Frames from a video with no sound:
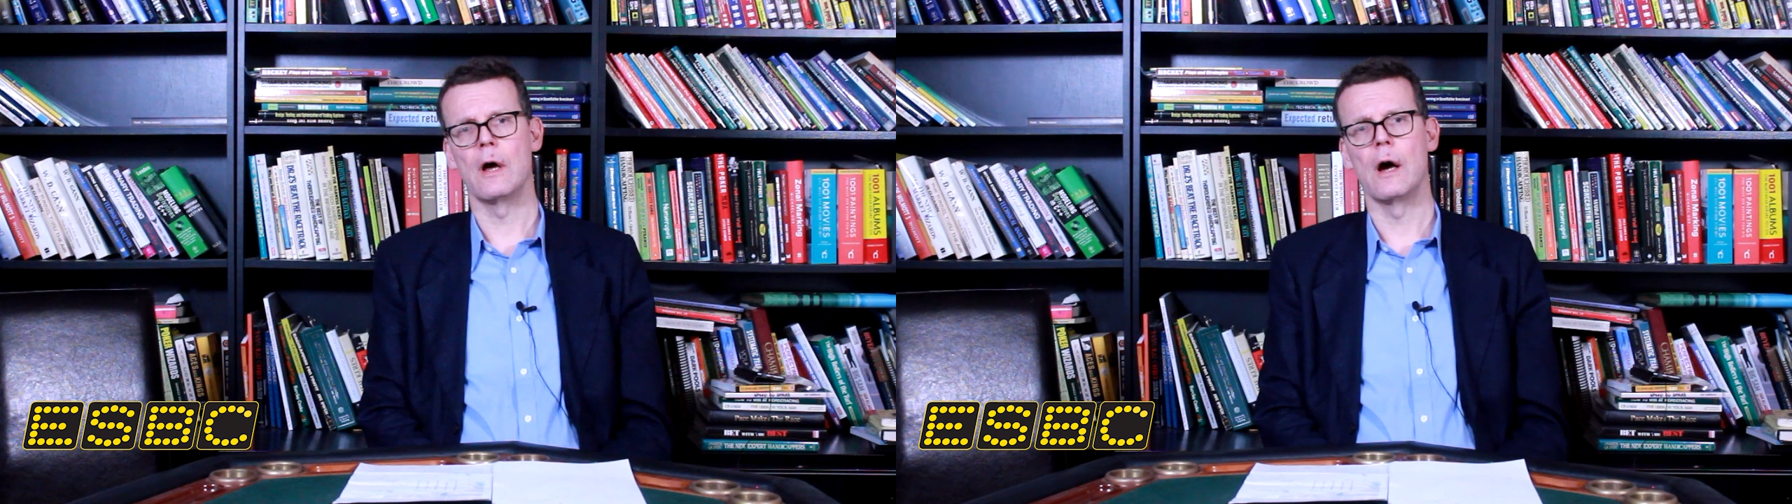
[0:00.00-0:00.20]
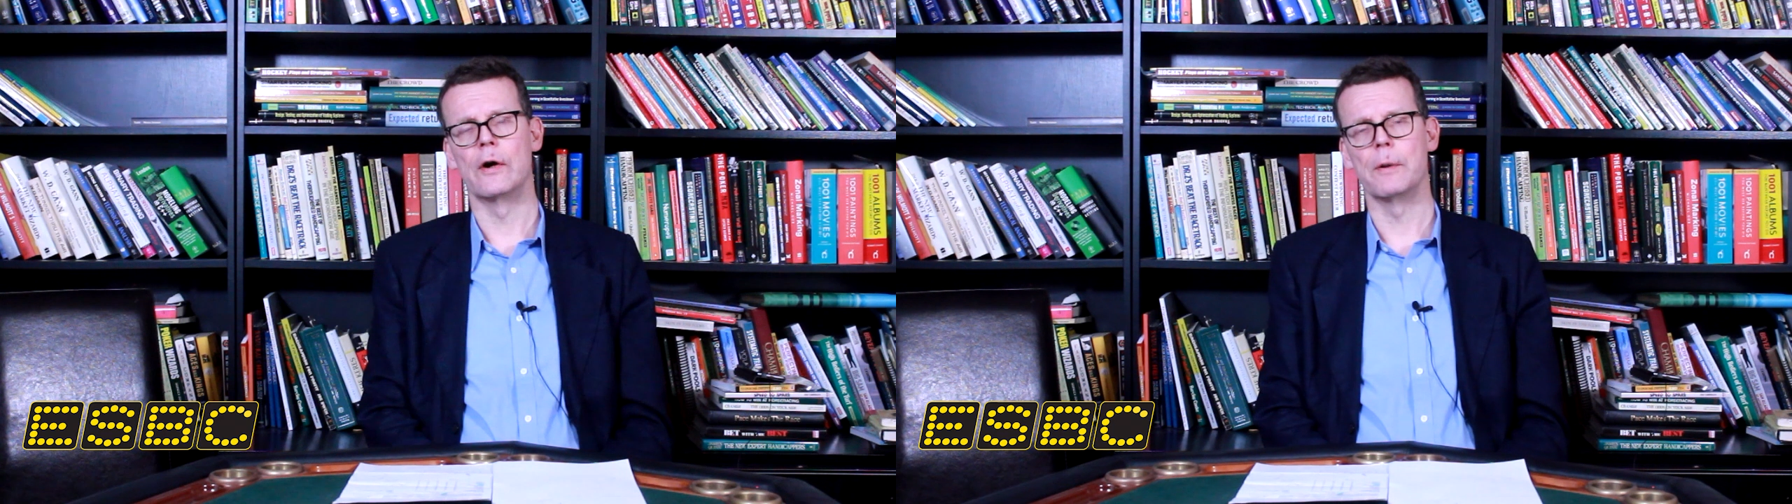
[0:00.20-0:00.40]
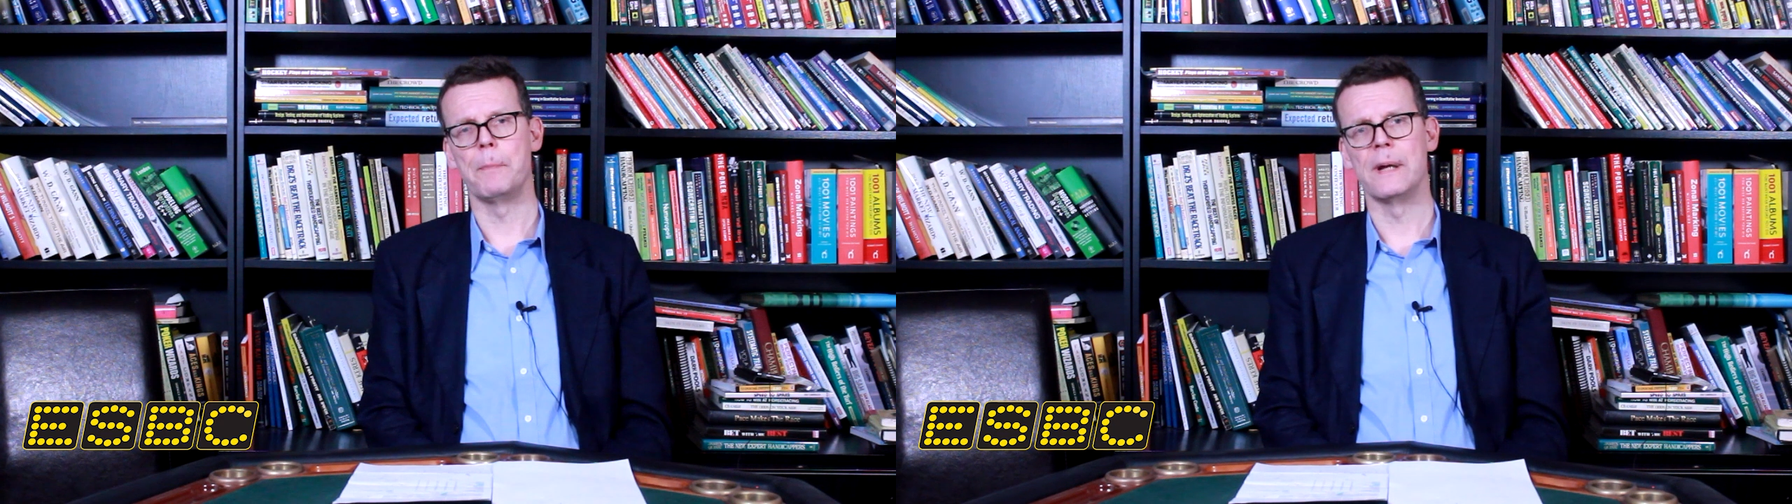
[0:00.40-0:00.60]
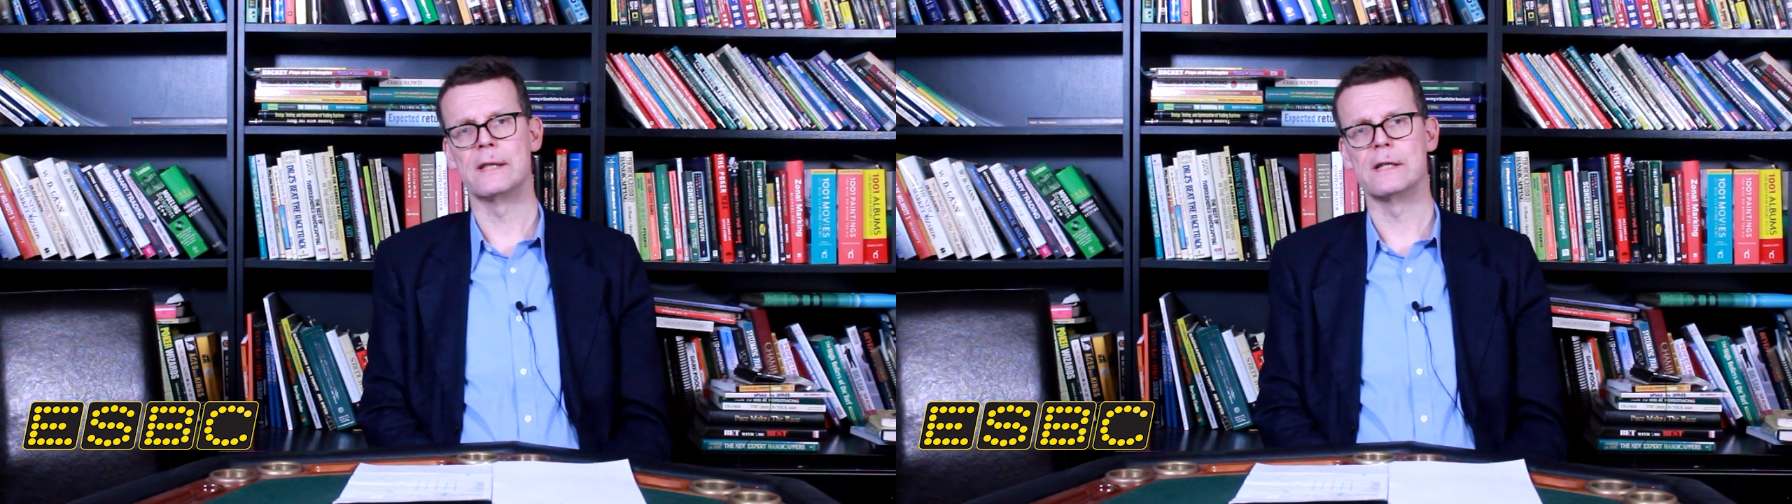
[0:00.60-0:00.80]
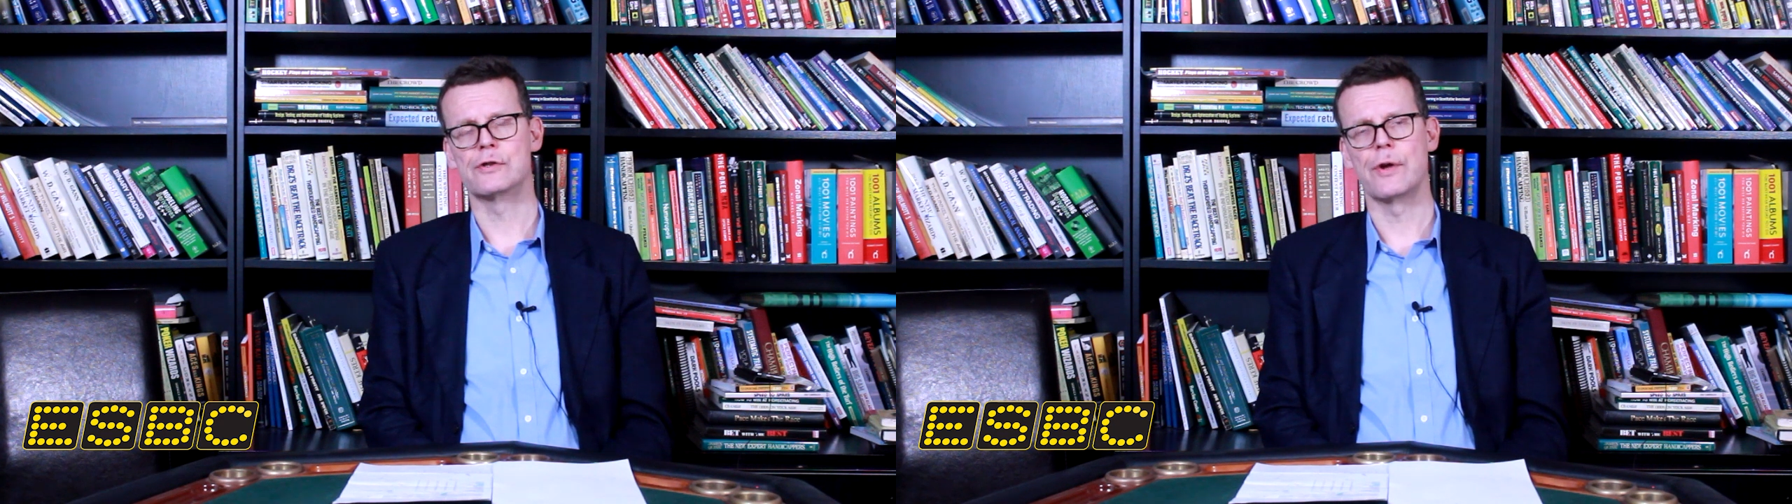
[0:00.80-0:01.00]
I
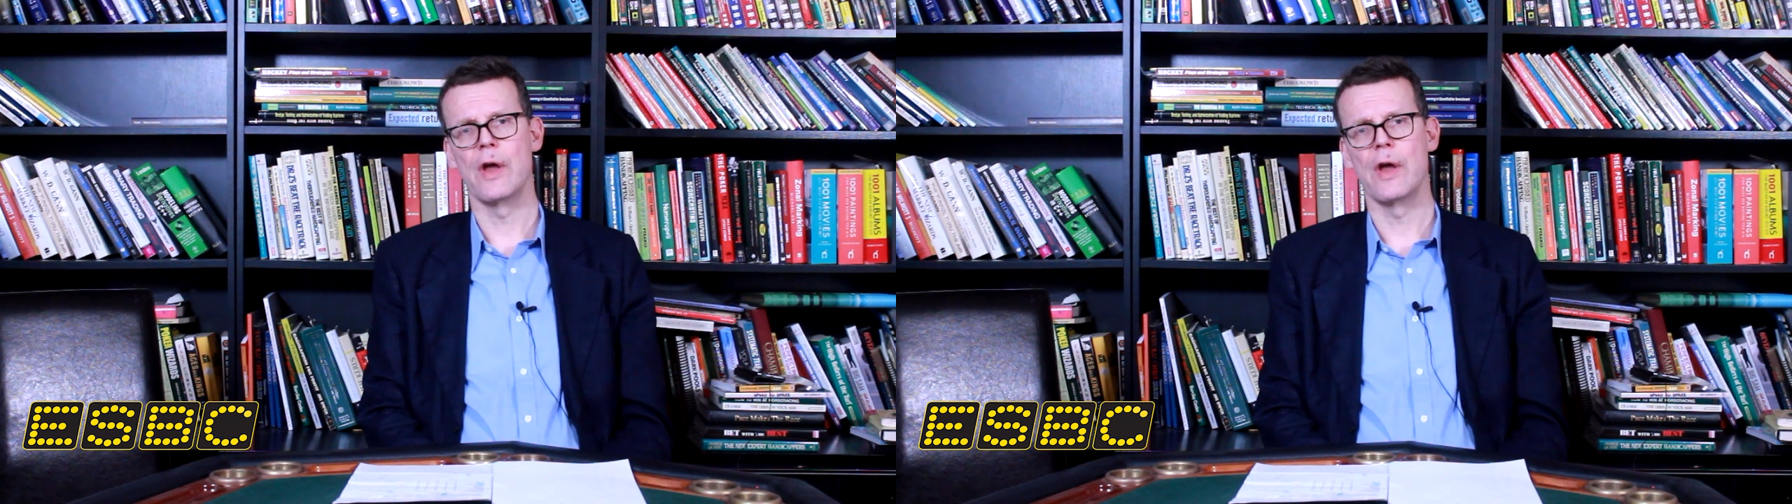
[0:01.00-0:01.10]
repeat, it's a